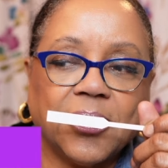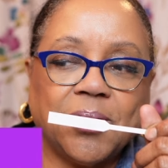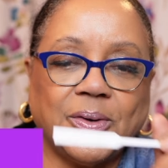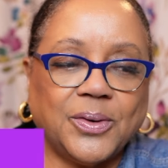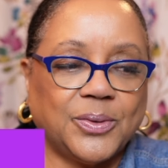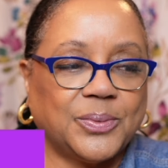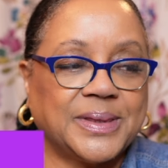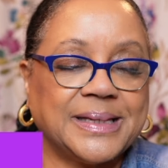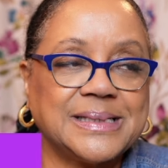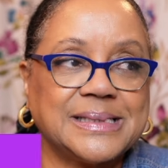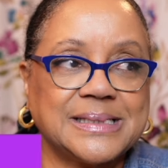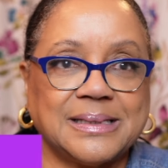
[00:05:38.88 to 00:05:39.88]
Oh,
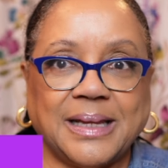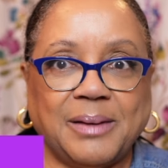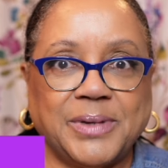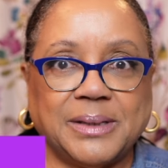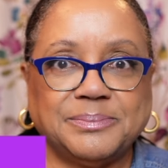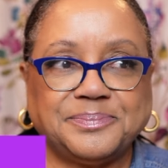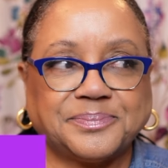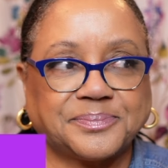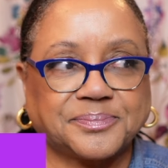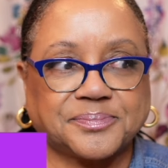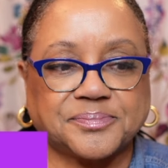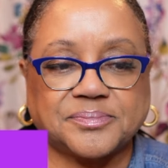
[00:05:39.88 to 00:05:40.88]
this is lemon.
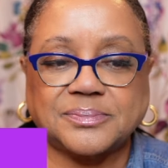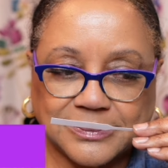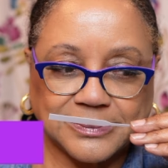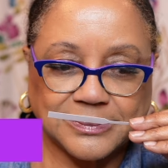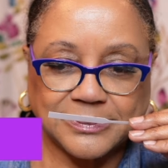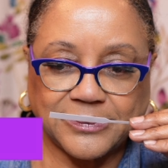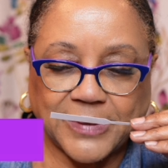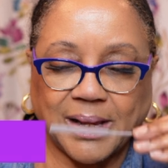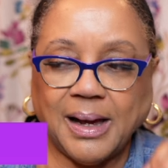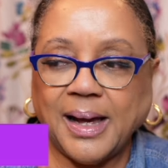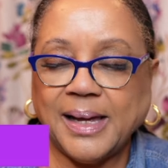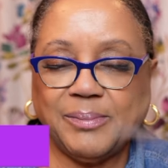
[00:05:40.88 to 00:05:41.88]

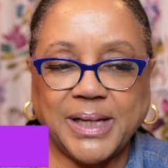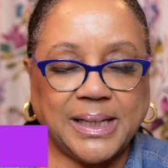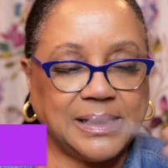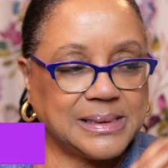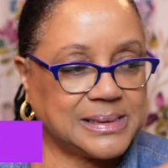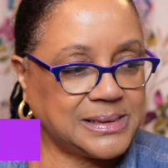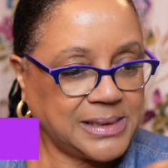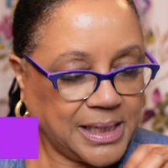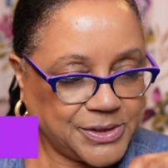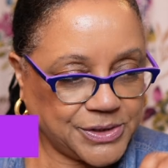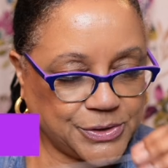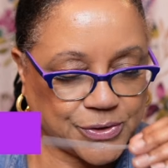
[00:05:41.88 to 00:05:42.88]
I am getting
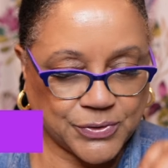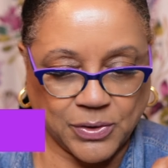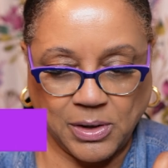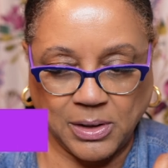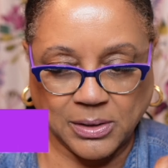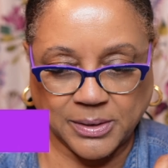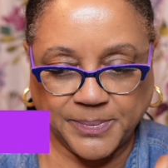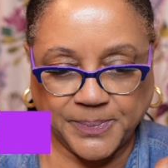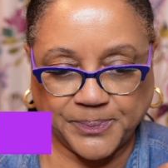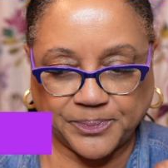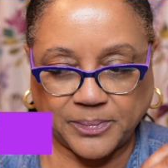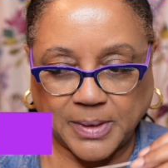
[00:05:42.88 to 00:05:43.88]
such a strong
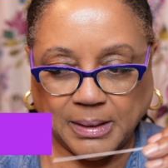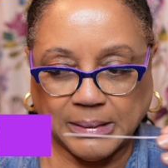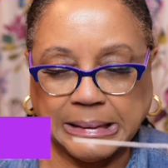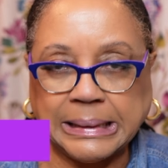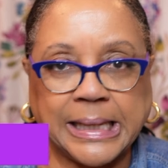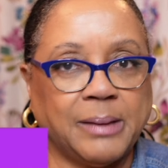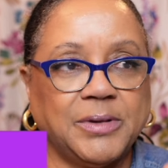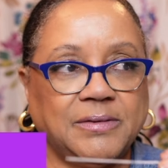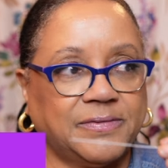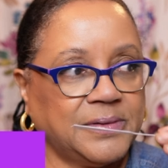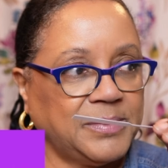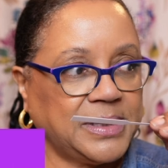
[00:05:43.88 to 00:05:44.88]

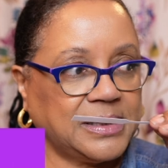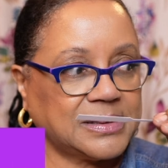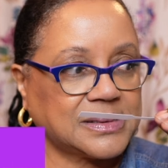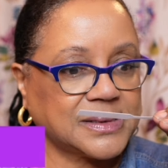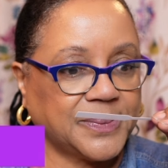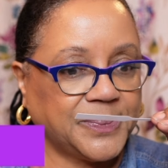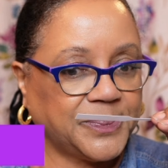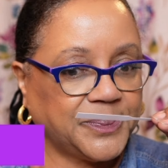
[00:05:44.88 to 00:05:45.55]
lemon from this.